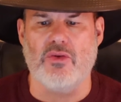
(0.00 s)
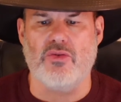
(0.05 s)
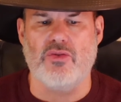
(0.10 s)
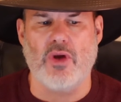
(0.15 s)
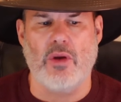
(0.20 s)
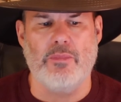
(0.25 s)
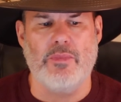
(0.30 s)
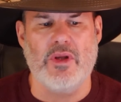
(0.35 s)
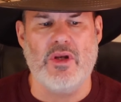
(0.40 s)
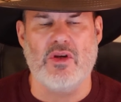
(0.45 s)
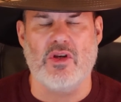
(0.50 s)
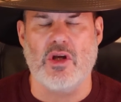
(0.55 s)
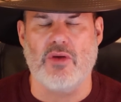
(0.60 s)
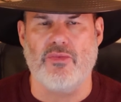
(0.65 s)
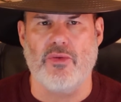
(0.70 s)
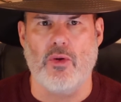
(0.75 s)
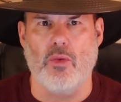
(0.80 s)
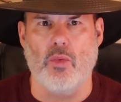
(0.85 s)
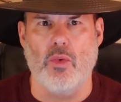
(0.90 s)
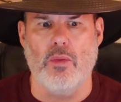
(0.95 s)
something
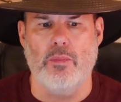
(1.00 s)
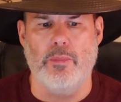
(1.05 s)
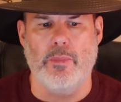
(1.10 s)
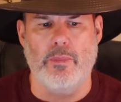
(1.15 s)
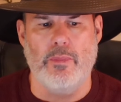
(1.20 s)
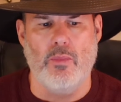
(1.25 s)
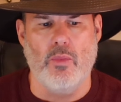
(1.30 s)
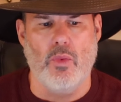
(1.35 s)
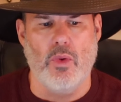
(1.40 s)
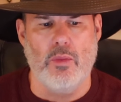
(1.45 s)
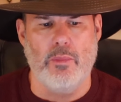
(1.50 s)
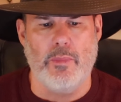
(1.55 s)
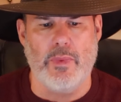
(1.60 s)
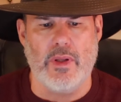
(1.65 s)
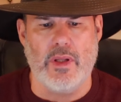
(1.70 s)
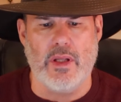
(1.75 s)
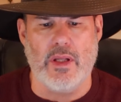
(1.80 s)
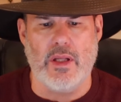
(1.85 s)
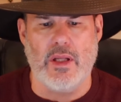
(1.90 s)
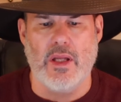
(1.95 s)
different would
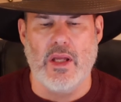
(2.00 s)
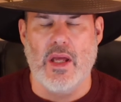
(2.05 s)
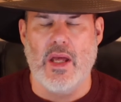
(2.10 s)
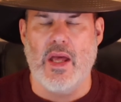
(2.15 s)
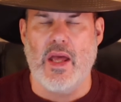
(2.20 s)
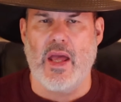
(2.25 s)
be,